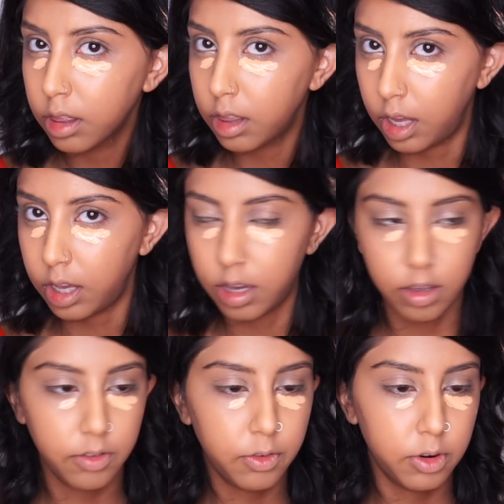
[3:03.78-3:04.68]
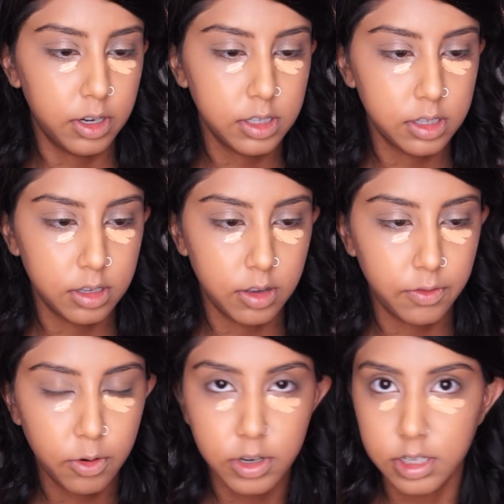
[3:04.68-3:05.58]
Like,
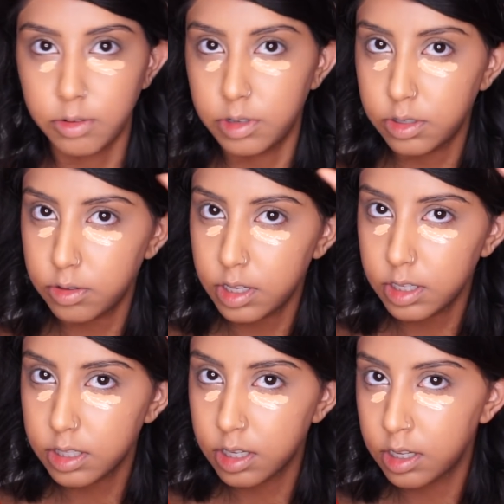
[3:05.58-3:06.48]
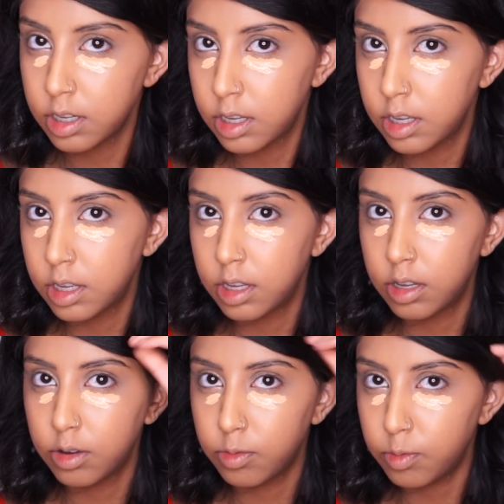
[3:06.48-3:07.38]
of course I would do this.
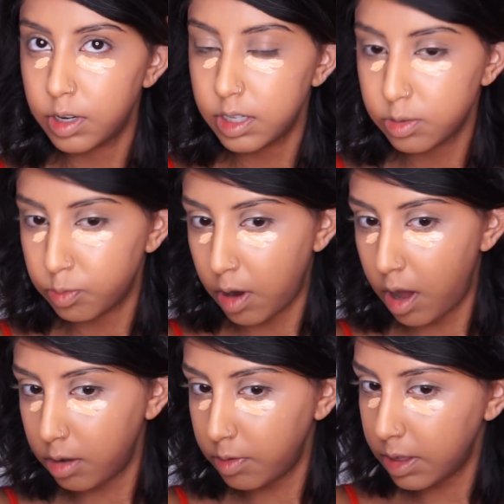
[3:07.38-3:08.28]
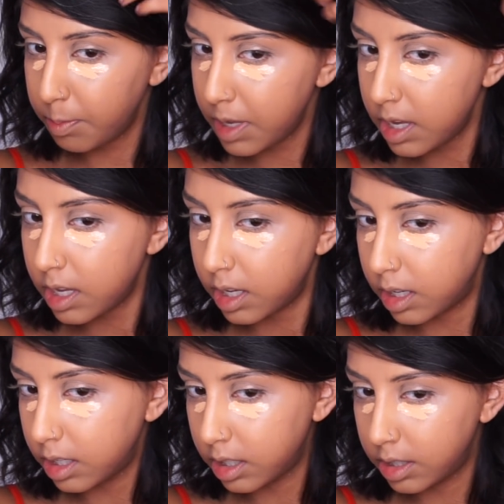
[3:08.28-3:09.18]
What is wrong with me?
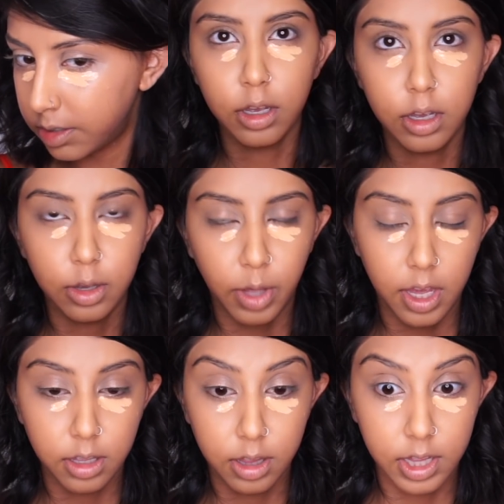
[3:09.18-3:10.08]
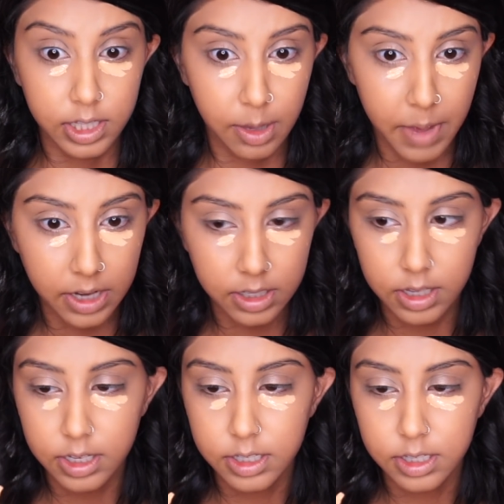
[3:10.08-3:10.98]
Okay, let's get back to
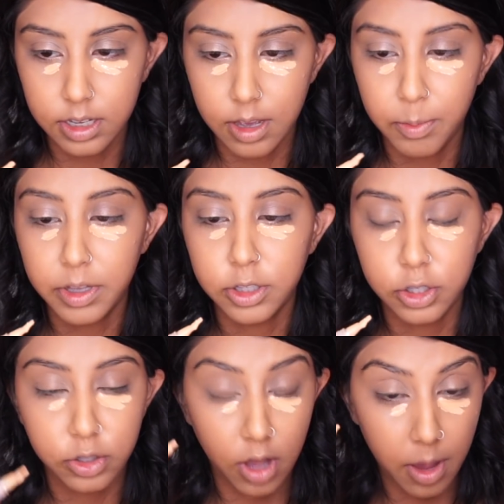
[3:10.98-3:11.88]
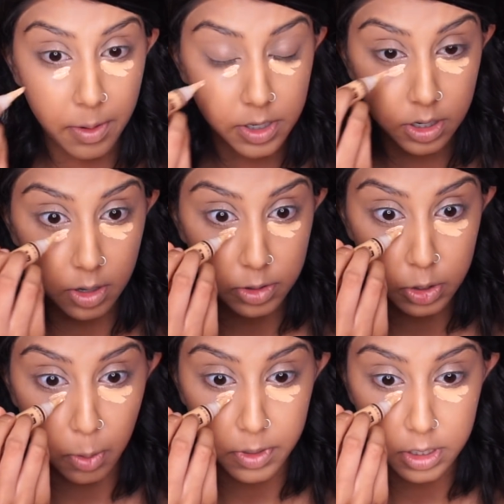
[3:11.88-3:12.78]
this. I took out
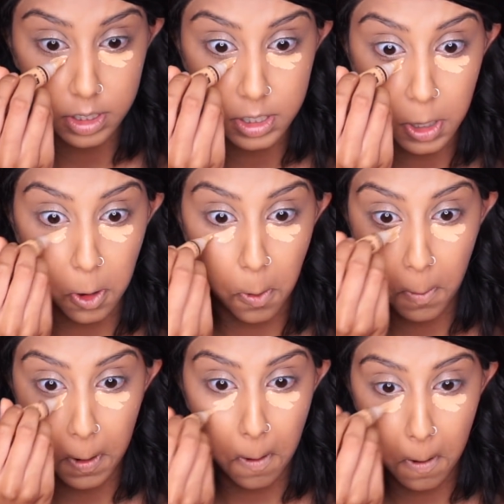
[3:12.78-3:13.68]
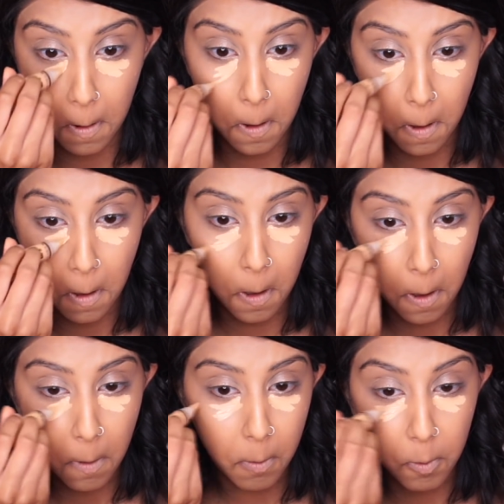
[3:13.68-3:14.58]
so much concealer. Oh my god.
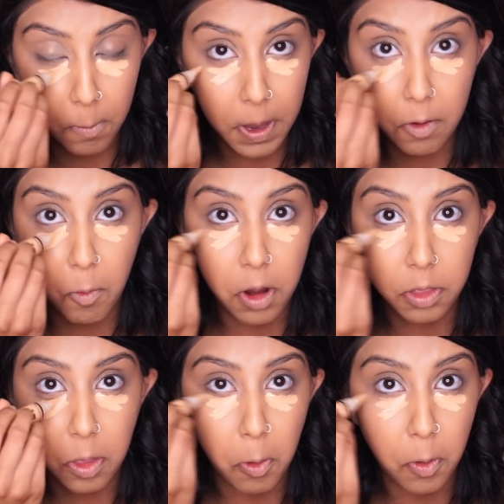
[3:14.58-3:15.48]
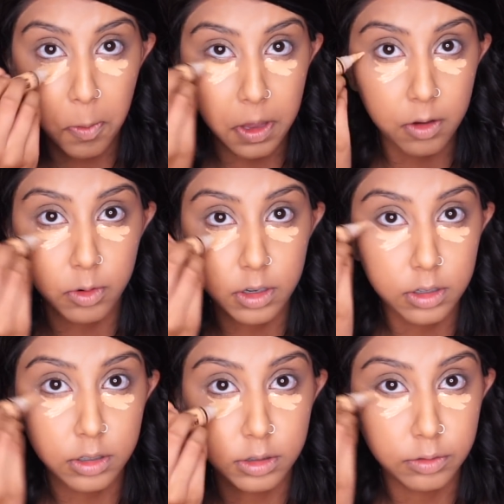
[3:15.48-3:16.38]
We'll make it work though. We'll make it work.